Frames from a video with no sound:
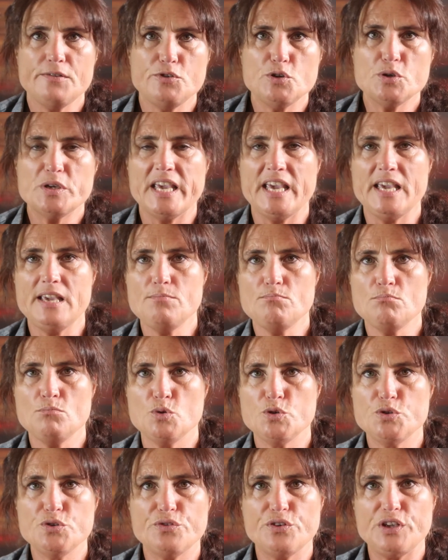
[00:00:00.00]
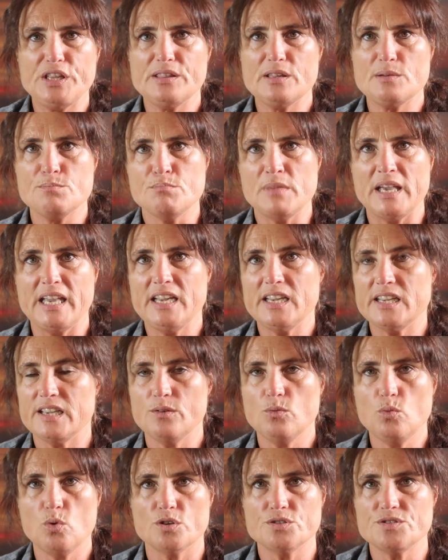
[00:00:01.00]
If you keep moving the meat,
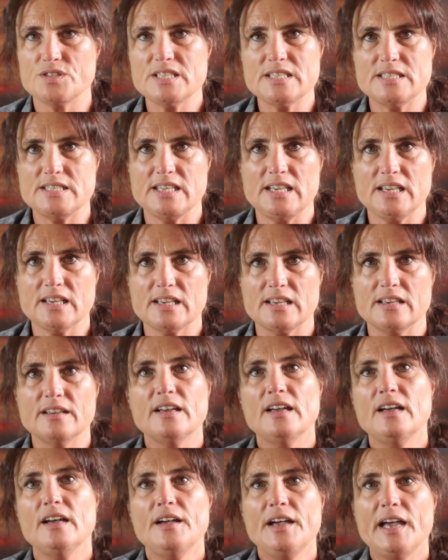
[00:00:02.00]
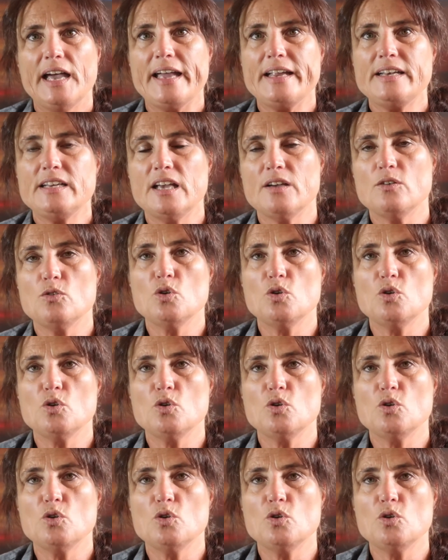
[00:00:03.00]
it won't stick. And